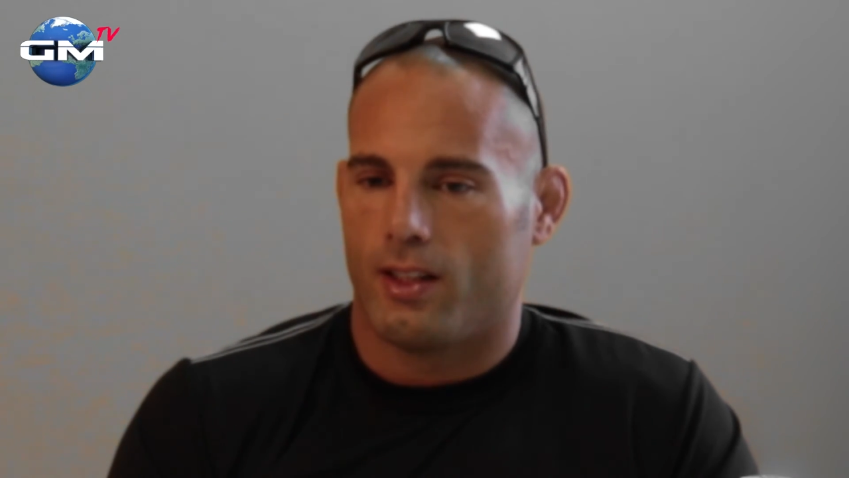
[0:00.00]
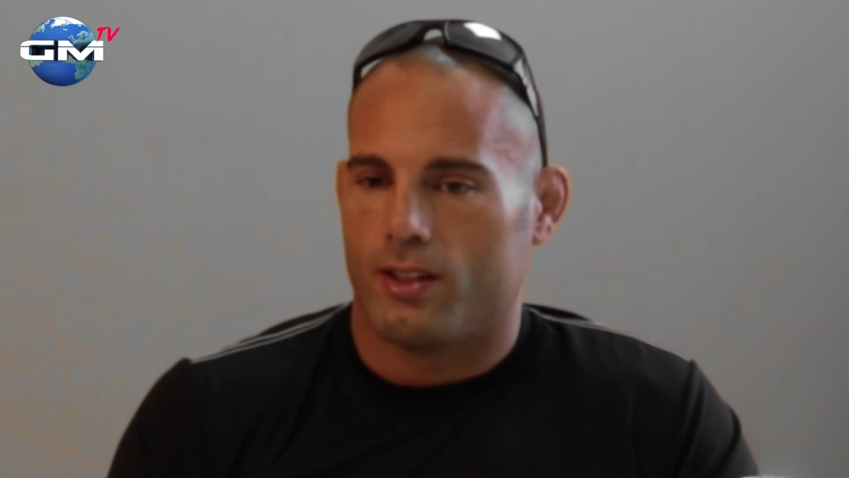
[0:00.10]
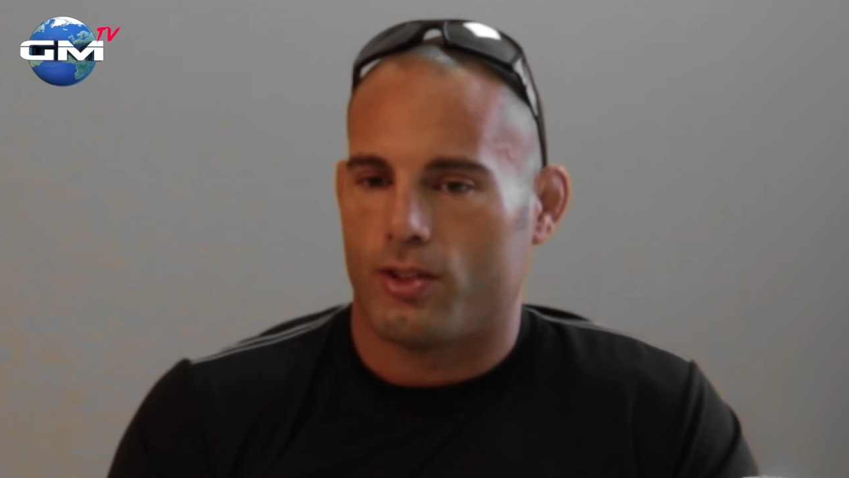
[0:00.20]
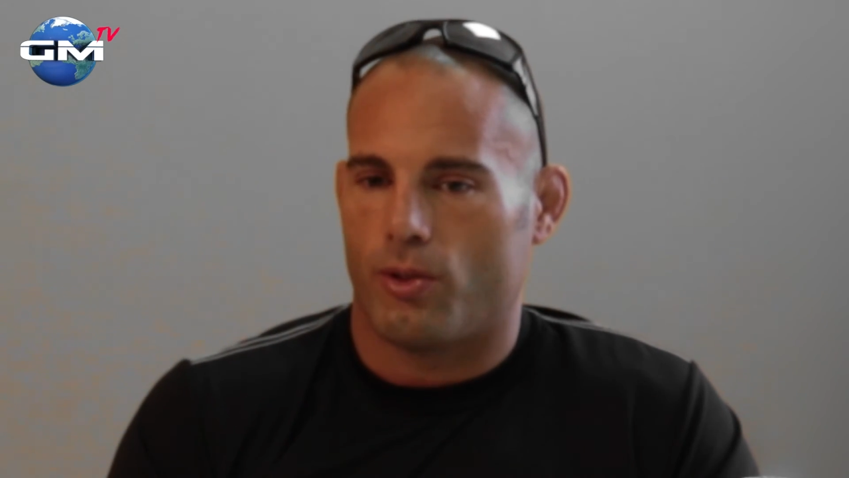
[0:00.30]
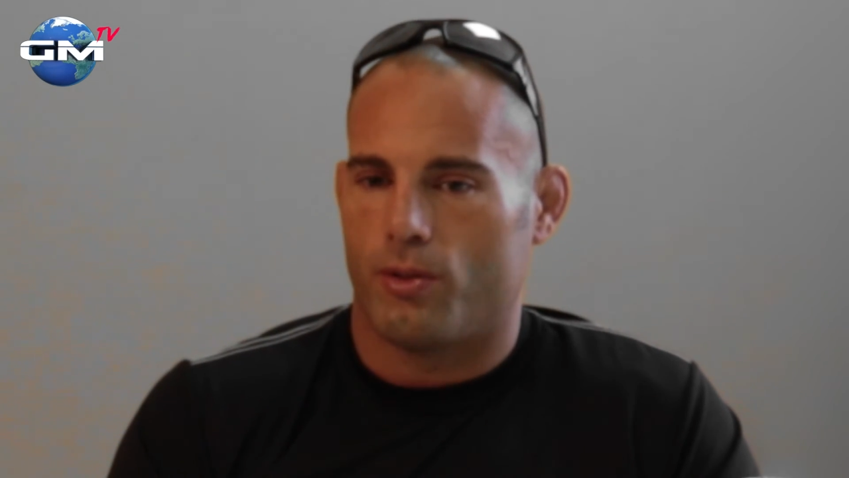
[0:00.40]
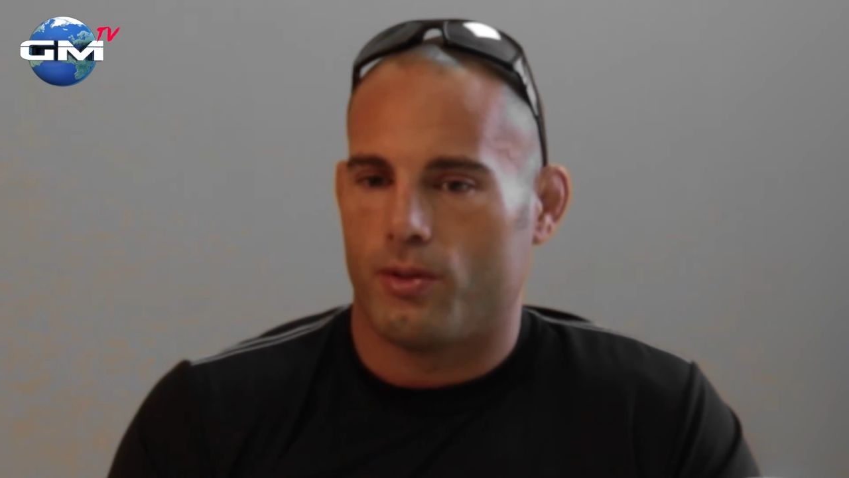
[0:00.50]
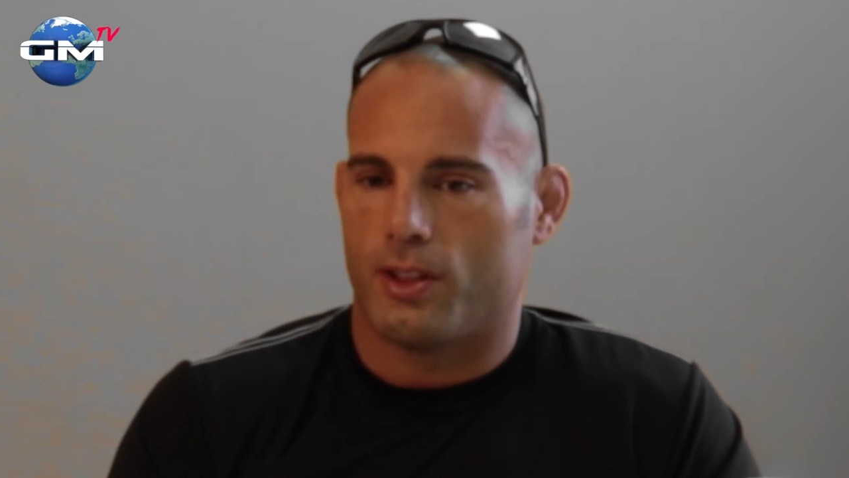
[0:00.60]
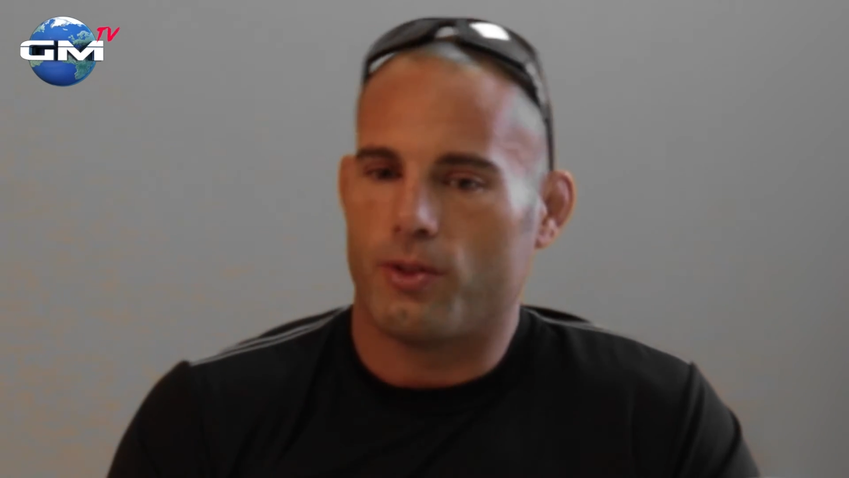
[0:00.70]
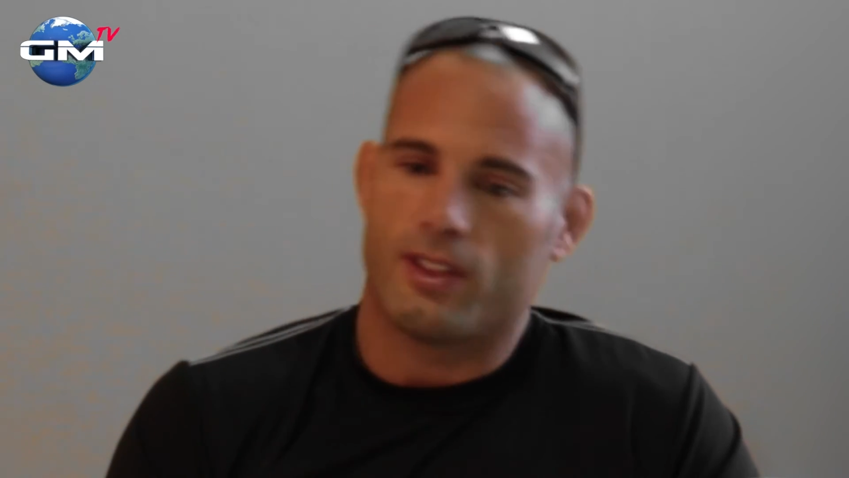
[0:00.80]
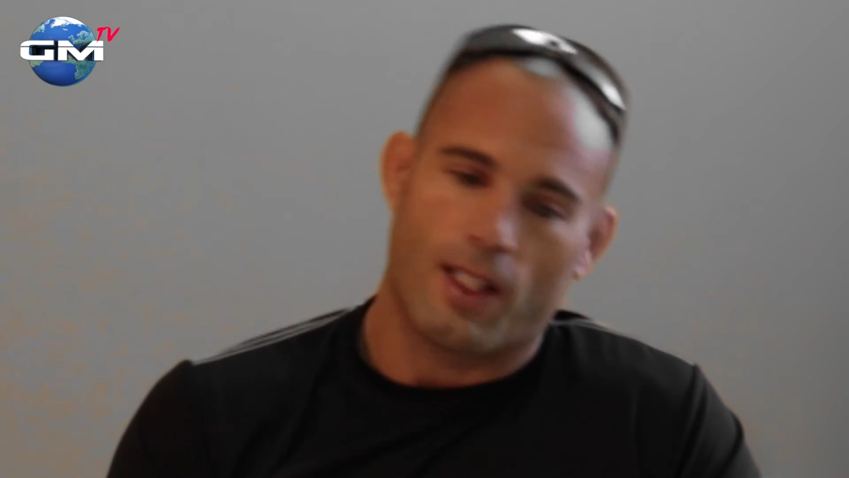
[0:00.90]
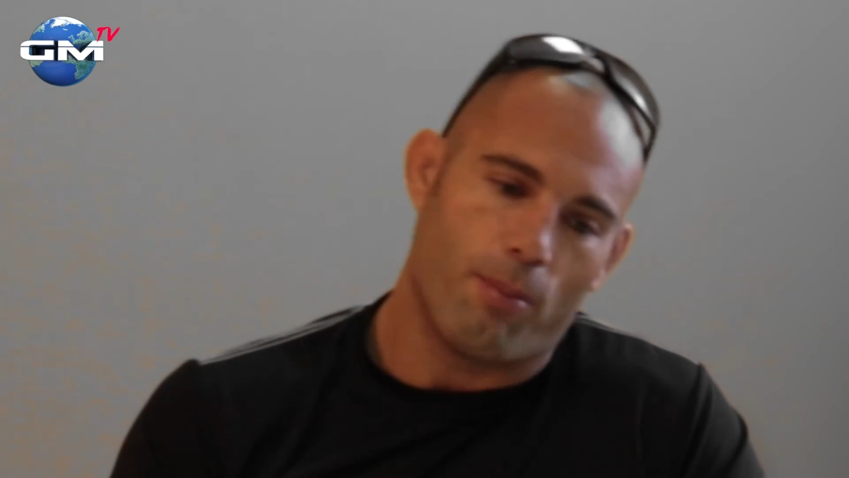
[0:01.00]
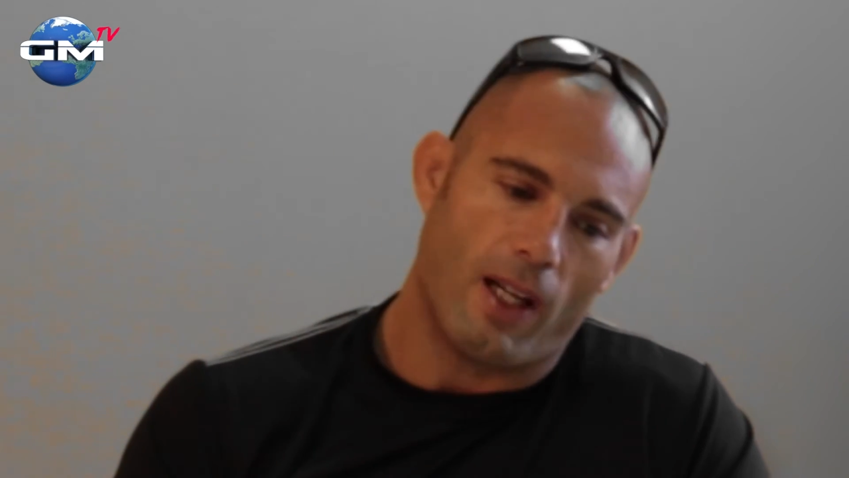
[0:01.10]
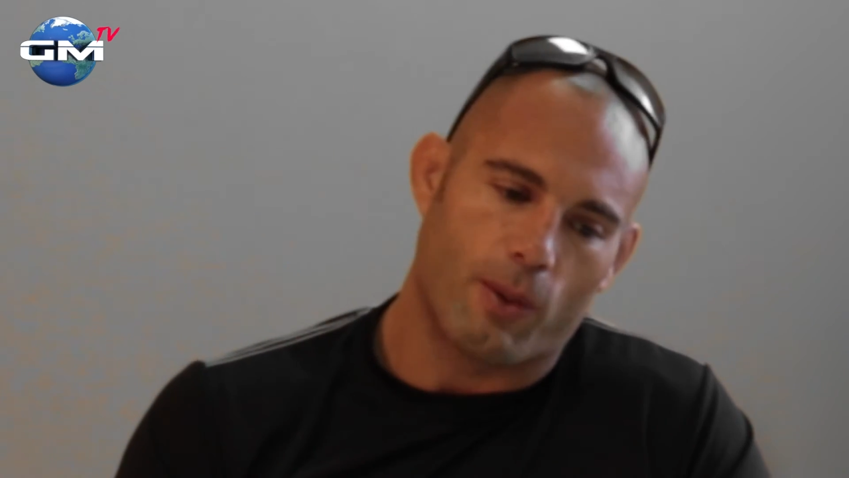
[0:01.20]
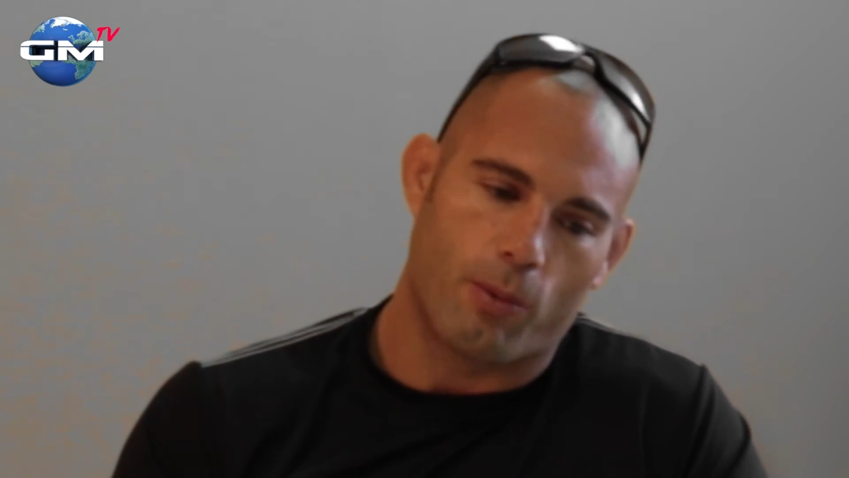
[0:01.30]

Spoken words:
so as soon as I get back,